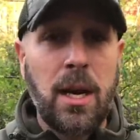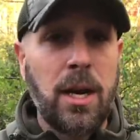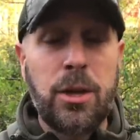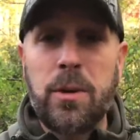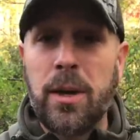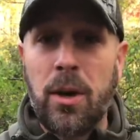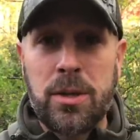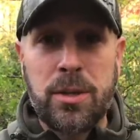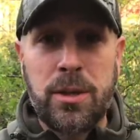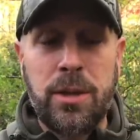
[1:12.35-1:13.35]
Uh, you could
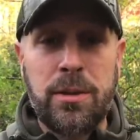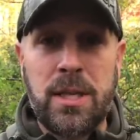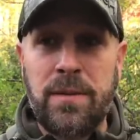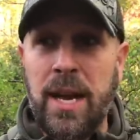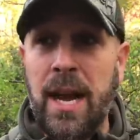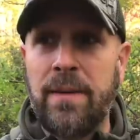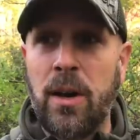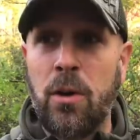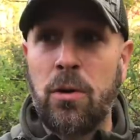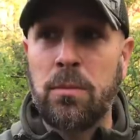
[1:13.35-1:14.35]
also use, if you have at
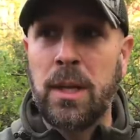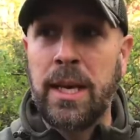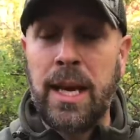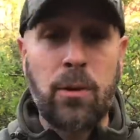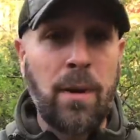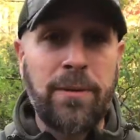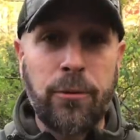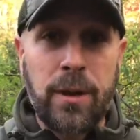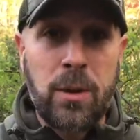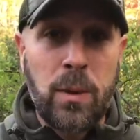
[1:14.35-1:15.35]
home, like a
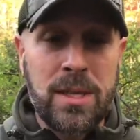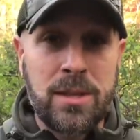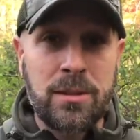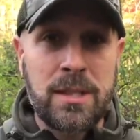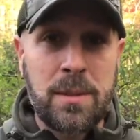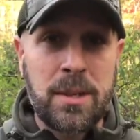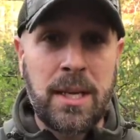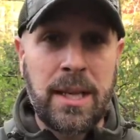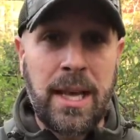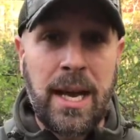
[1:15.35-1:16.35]
referee whistle or something
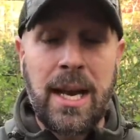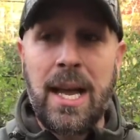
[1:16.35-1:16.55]
like that,